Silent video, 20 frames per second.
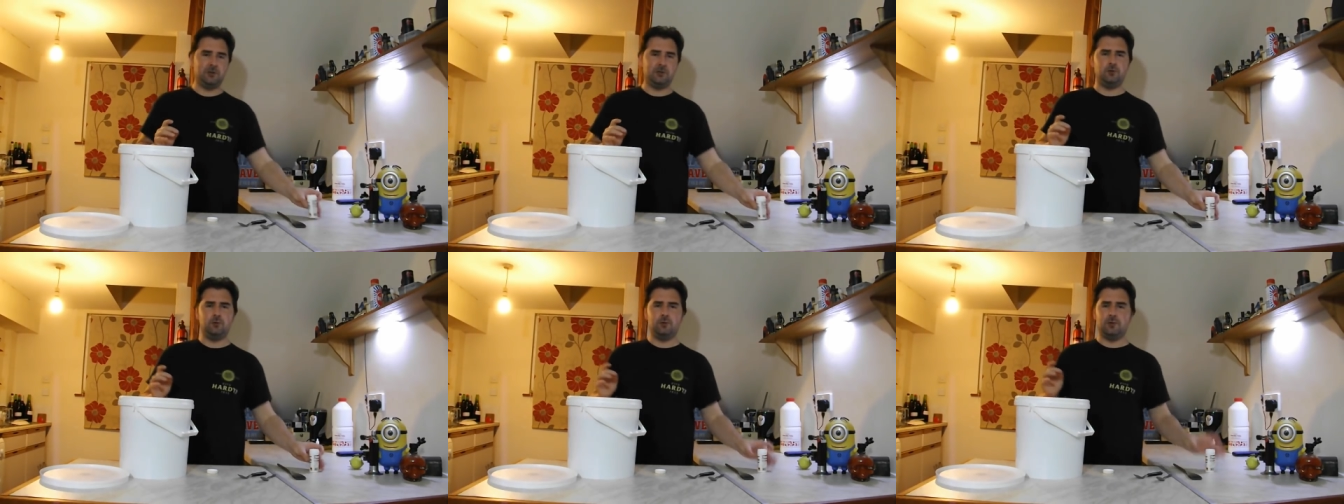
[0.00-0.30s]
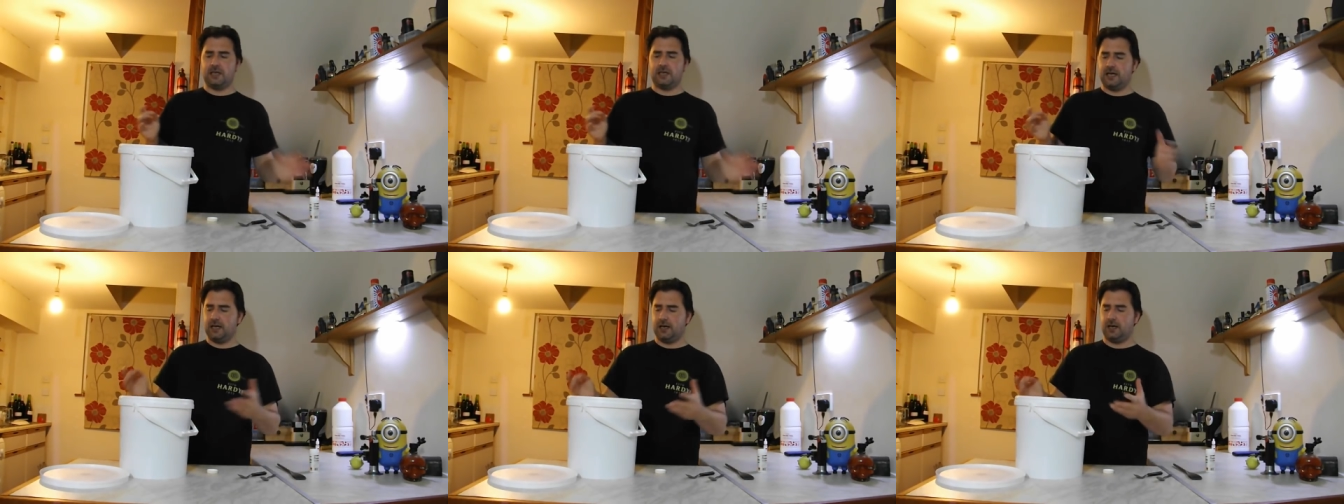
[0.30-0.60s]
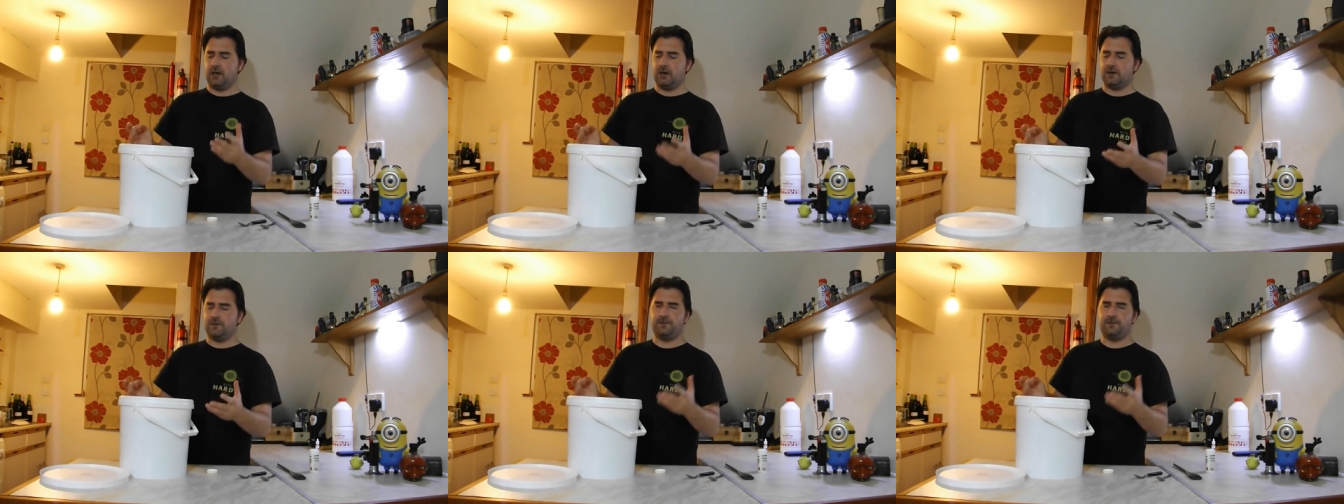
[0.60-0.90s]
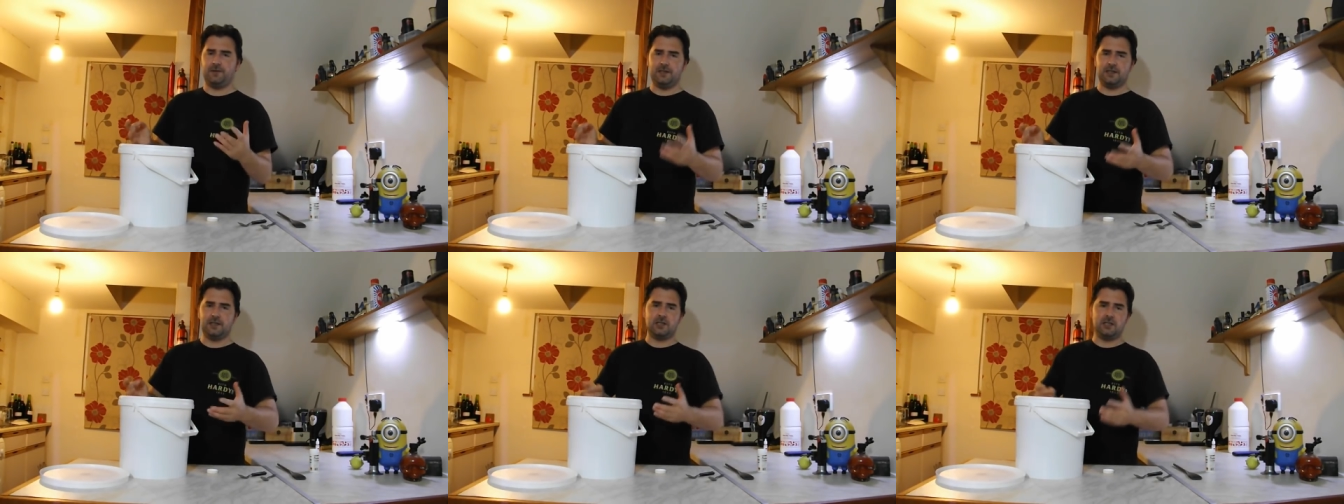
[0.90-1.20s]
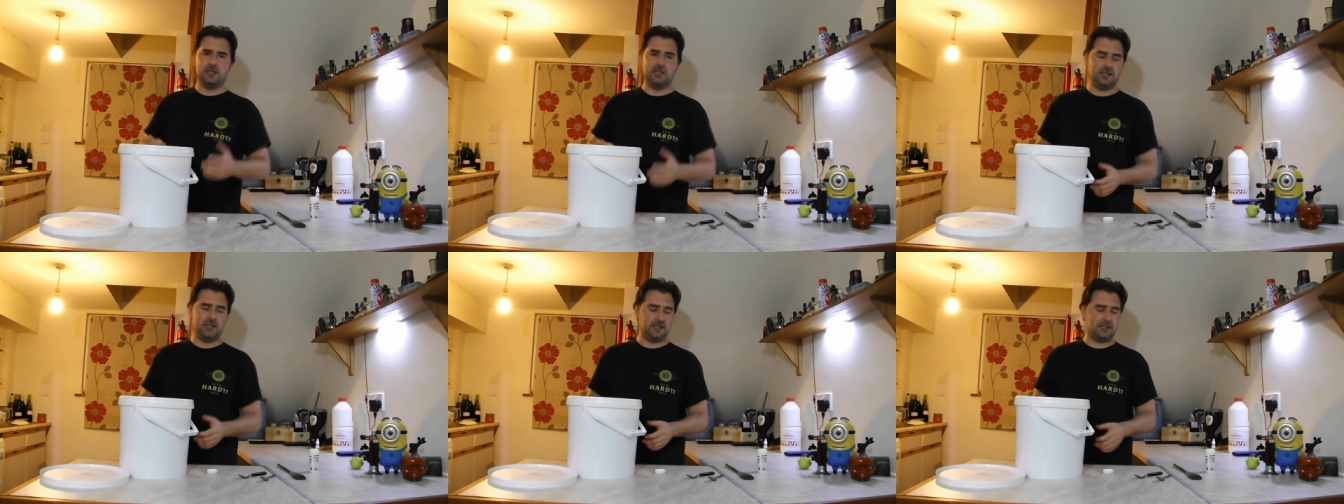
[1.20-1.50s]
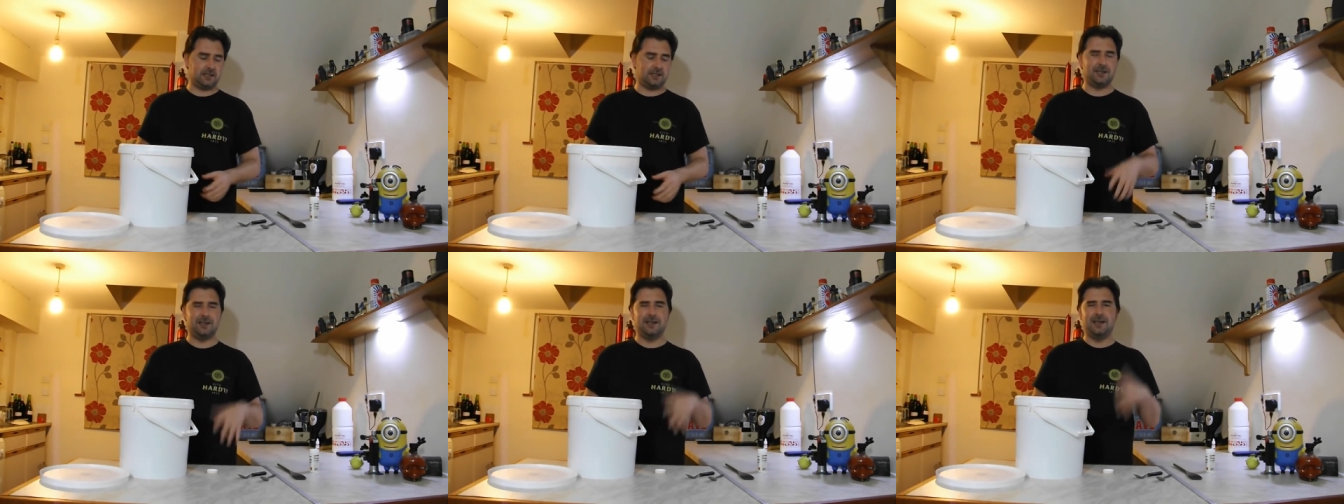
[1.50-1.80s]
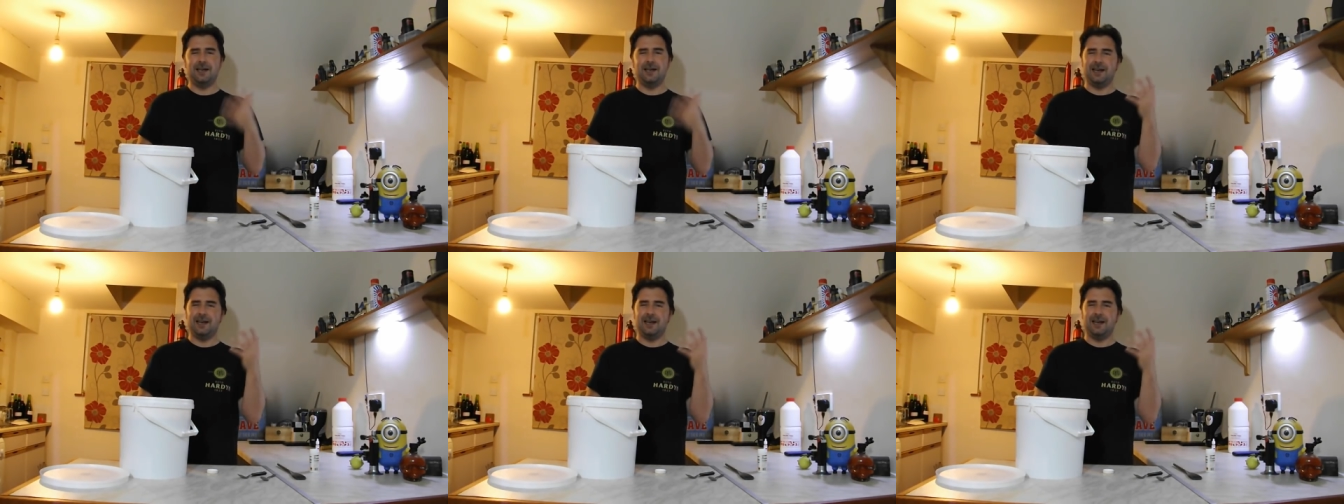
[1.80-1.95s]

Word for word: to kill off this yeast.